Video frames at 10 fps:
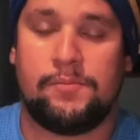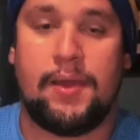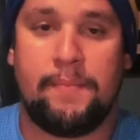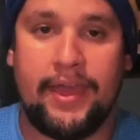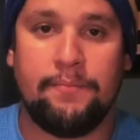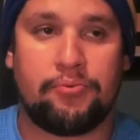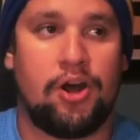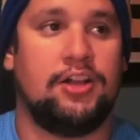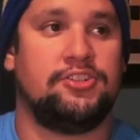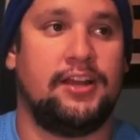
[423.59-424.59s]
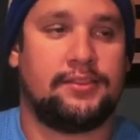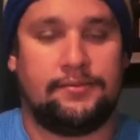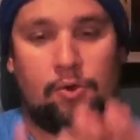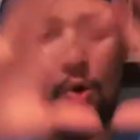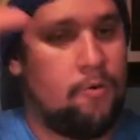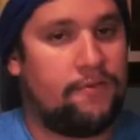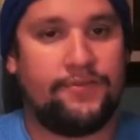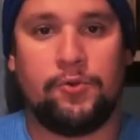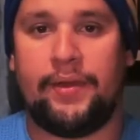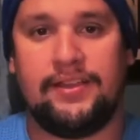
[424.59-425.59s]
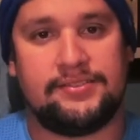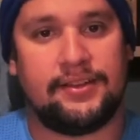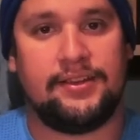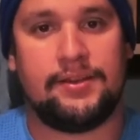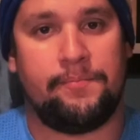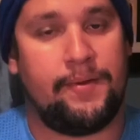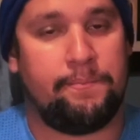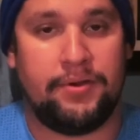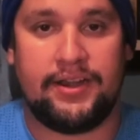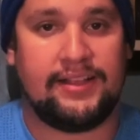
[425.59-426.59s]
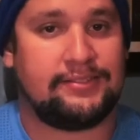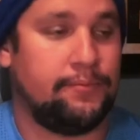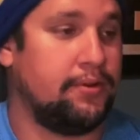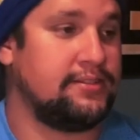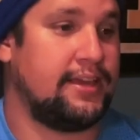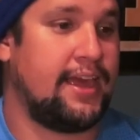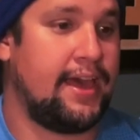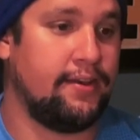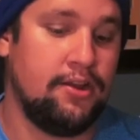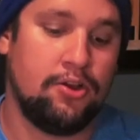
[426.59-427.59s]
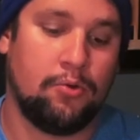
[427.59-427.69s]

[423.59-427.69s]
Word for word: So my main project, the overview basically, to put it as simple as I can,